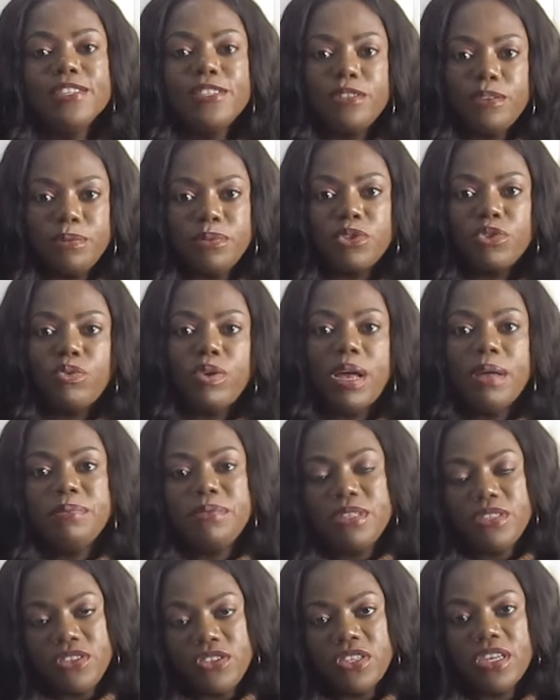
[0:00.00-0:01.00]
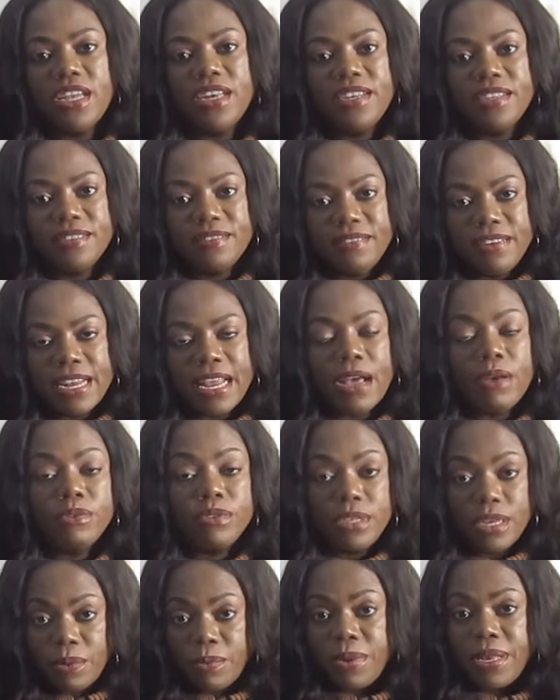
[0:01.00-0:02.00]
subscribe to the channel now
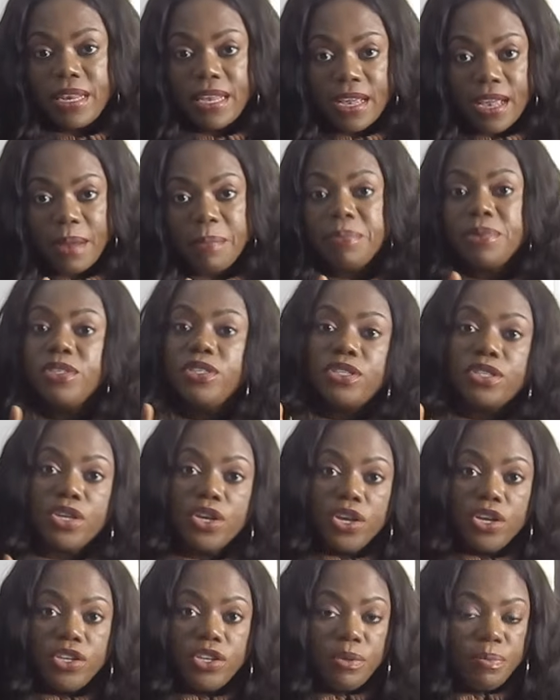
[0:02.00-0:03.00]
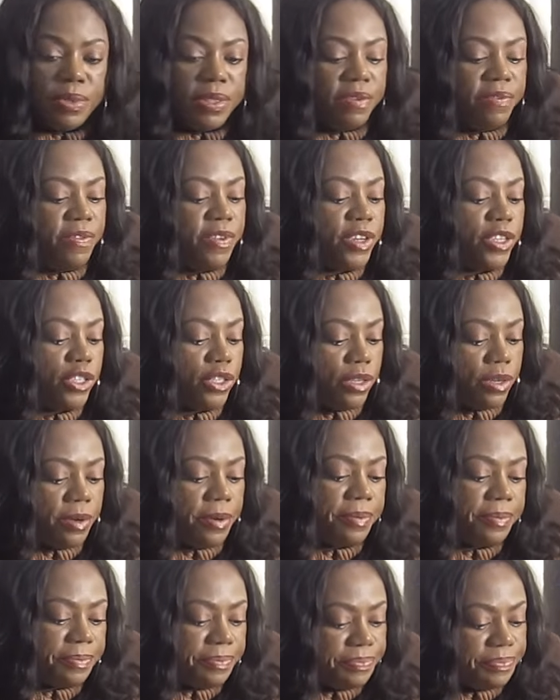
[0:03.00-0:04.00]
so that when that happens, you'll be the first to
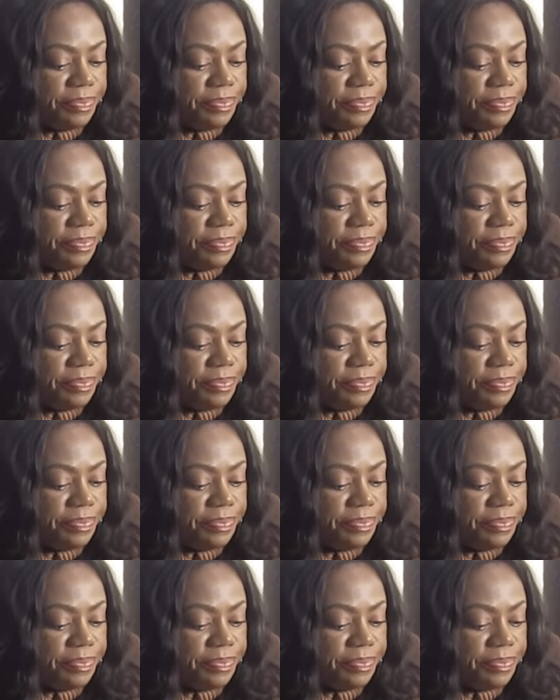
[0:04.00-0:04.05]
know.